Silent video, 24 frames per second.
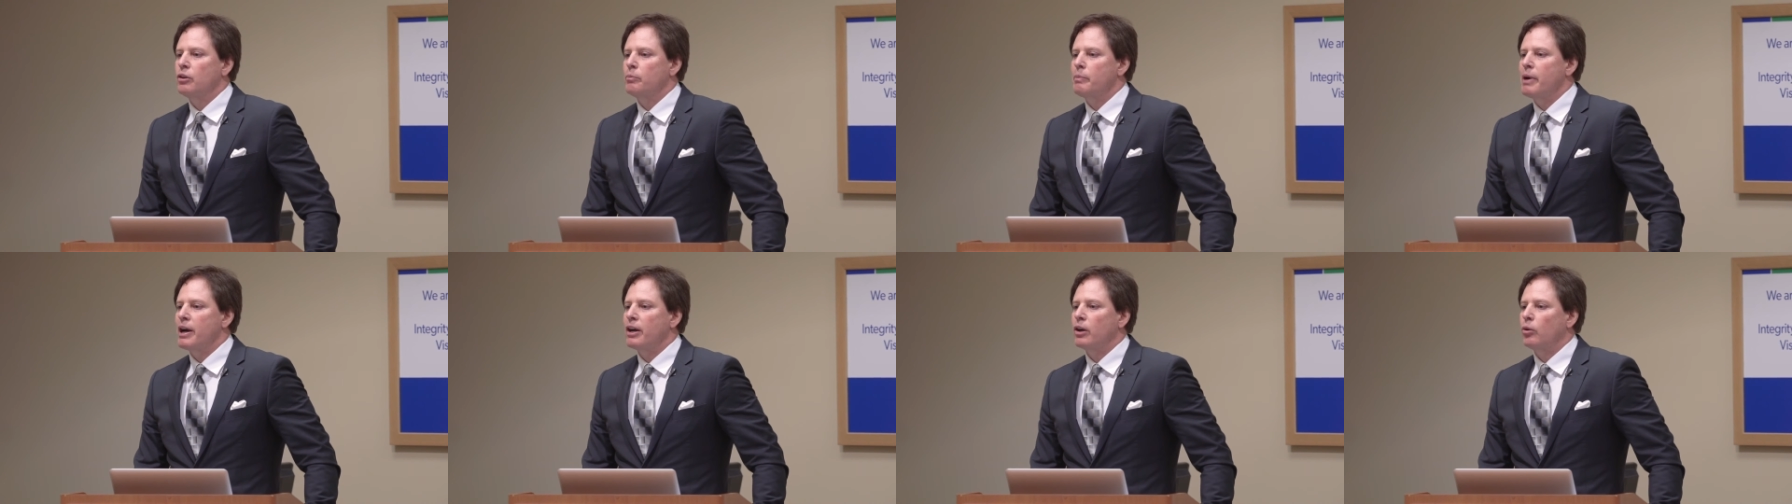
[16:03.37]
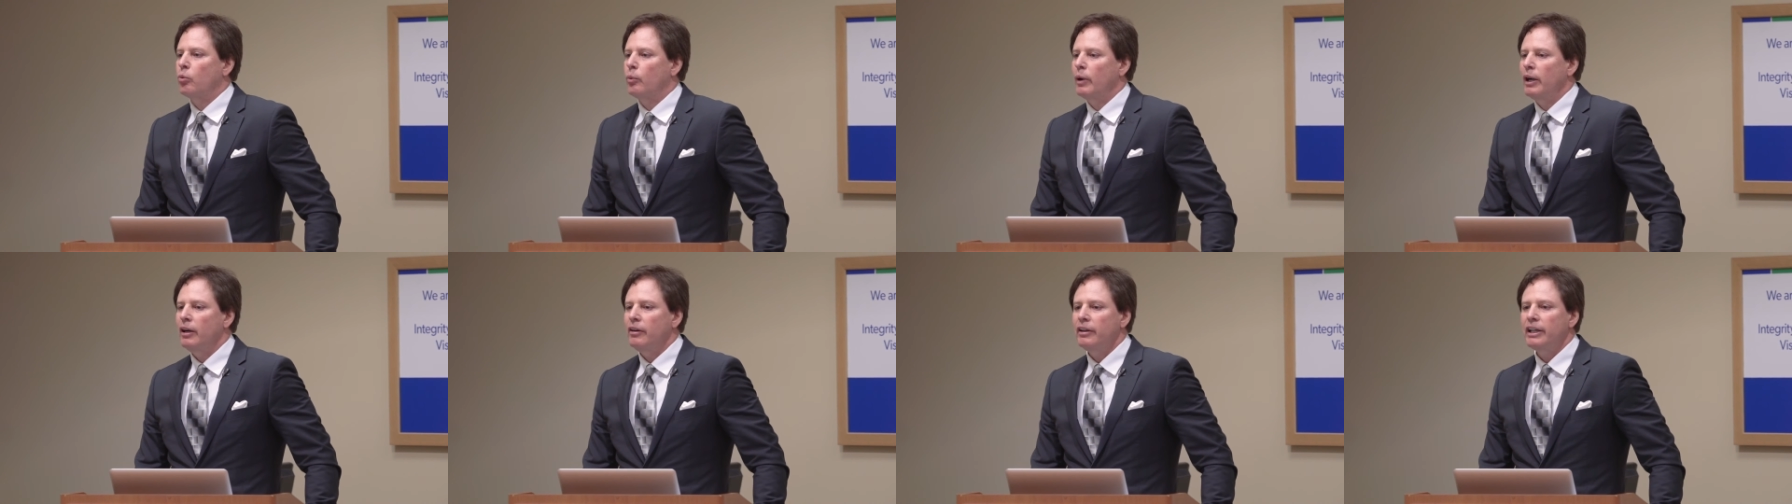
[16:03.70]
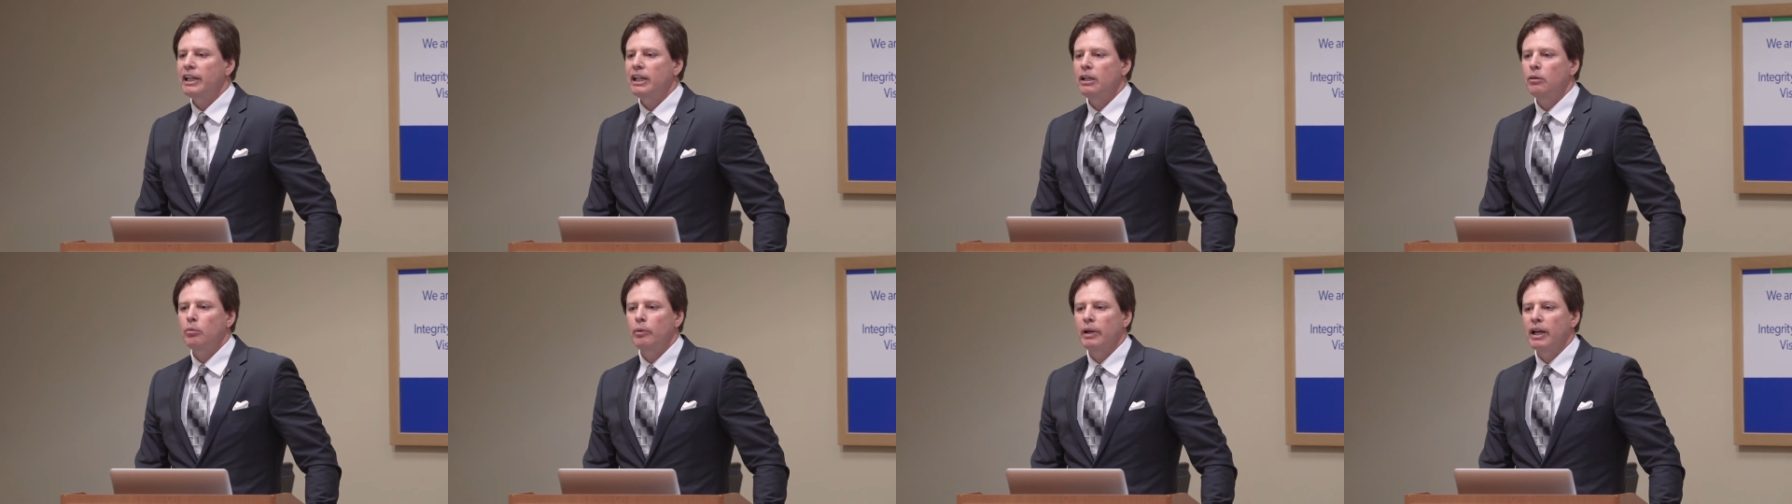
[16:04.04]
no matter where
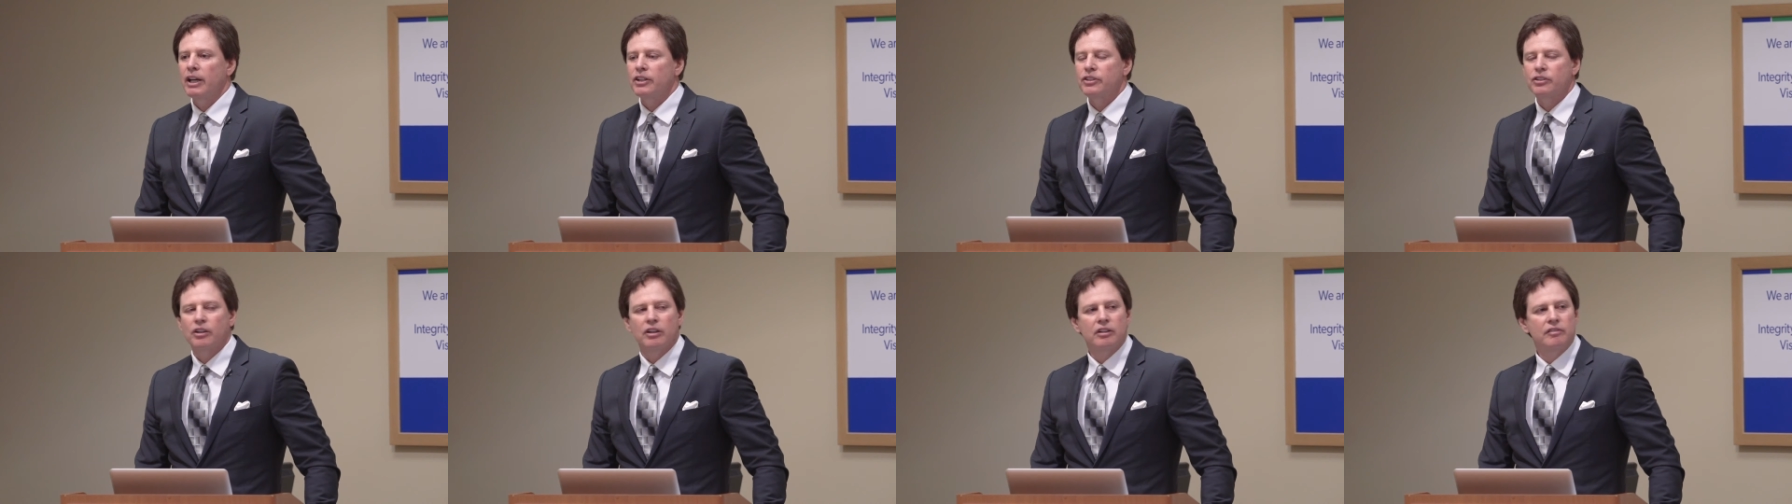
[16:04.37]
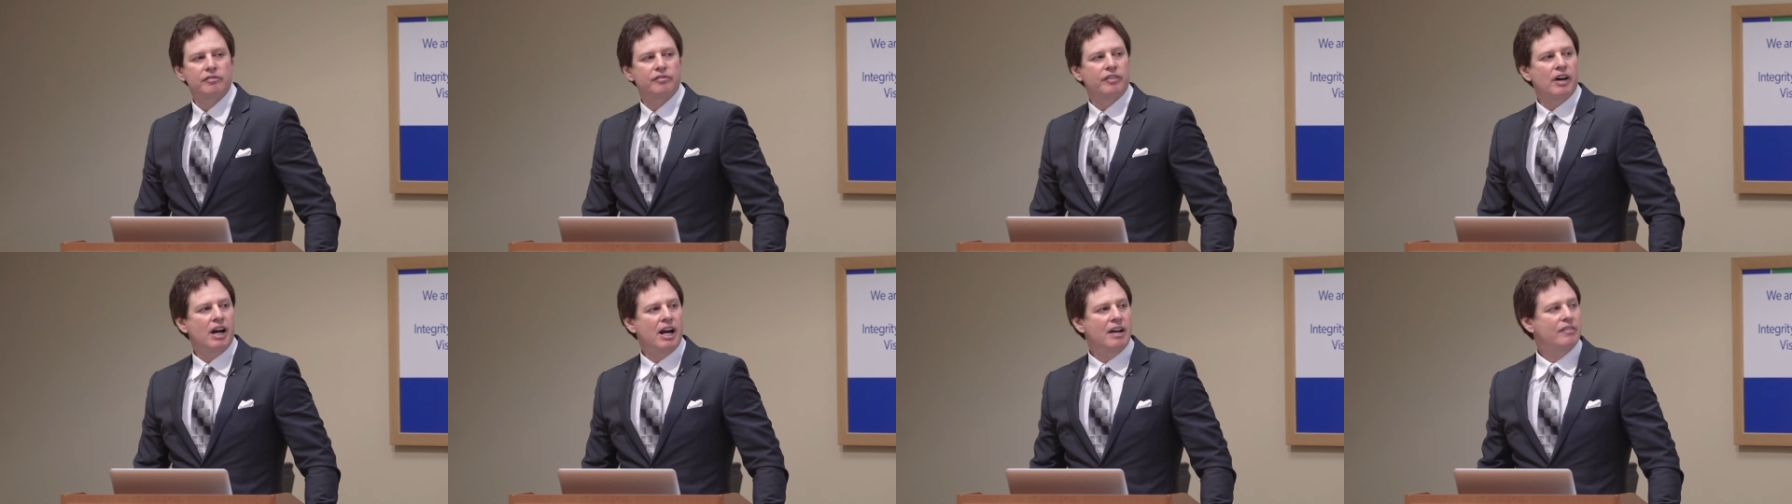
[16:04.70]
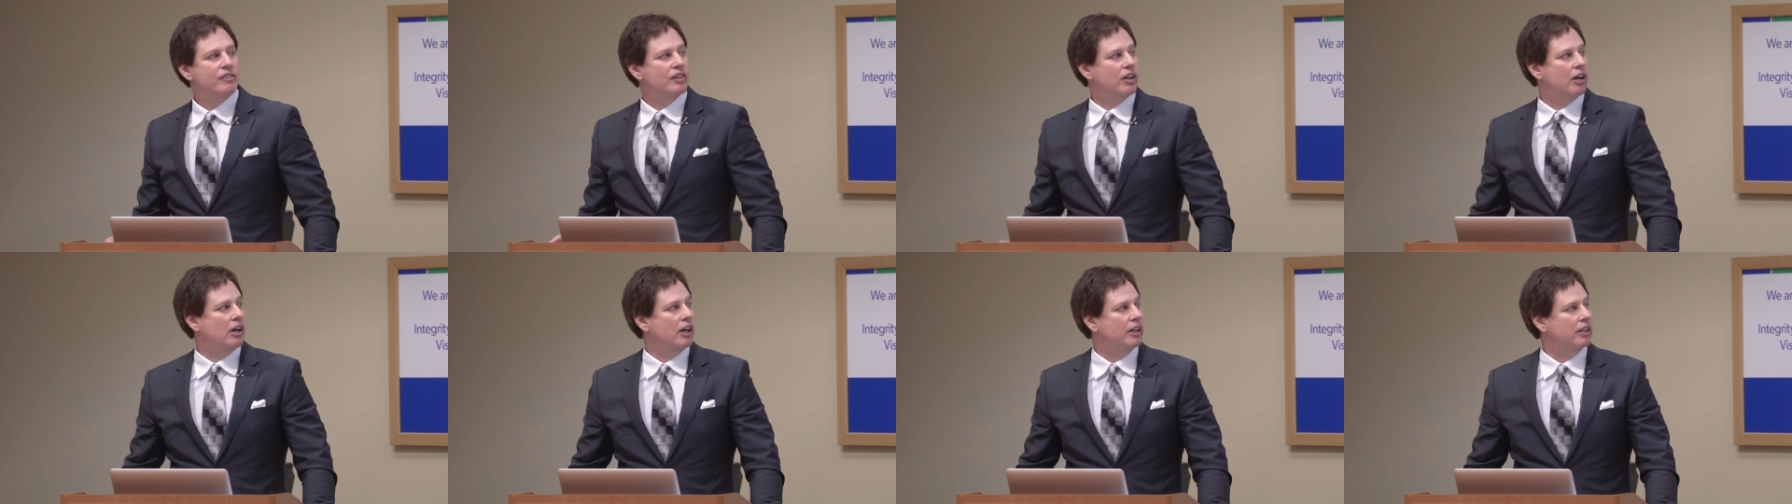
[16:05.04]
he went on
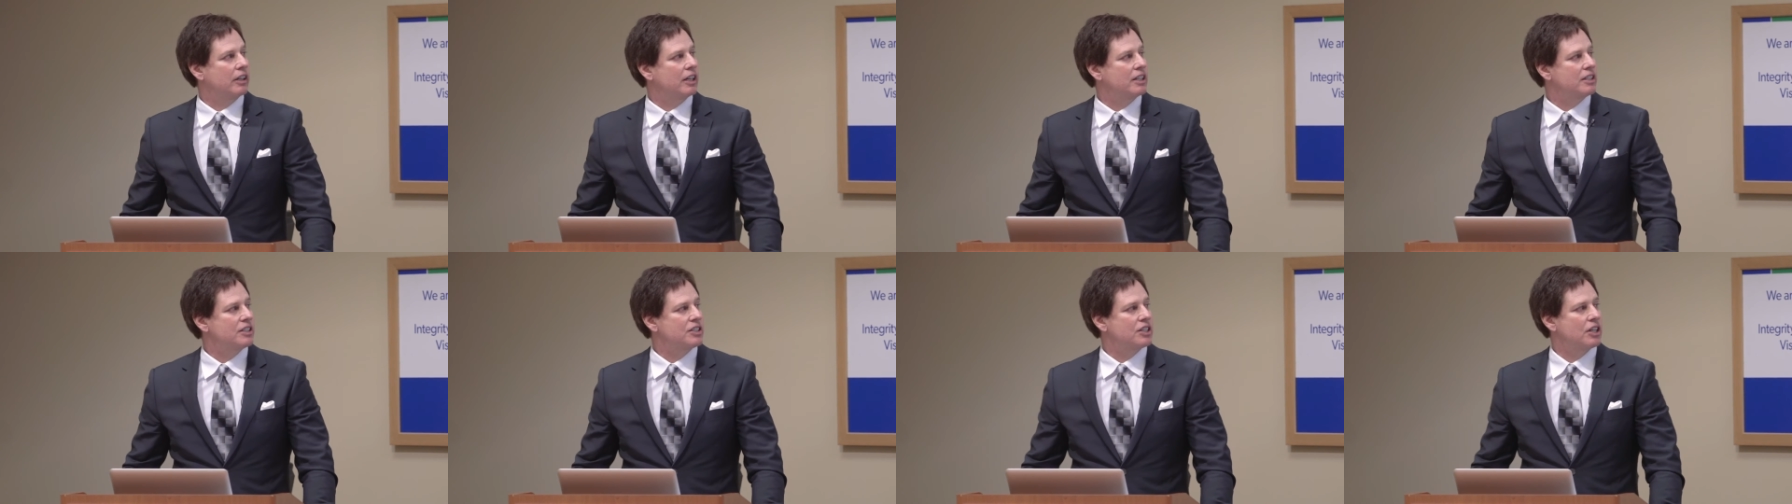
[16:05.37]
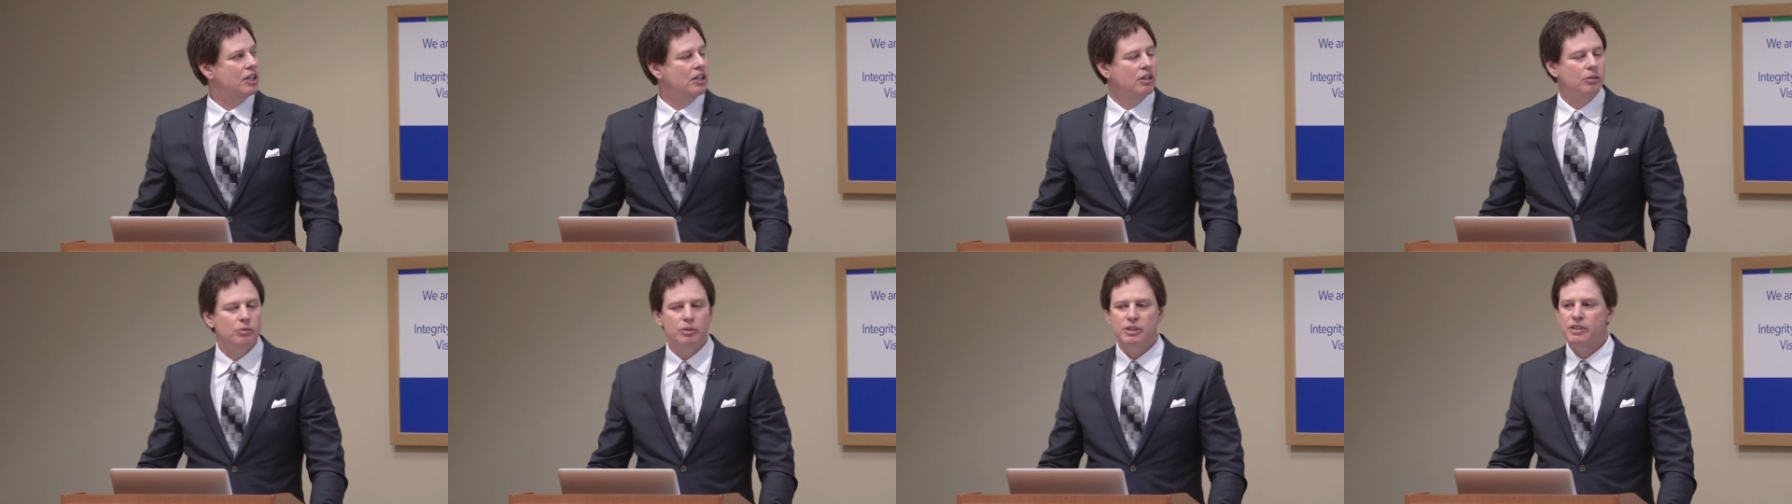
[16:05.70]
five continents,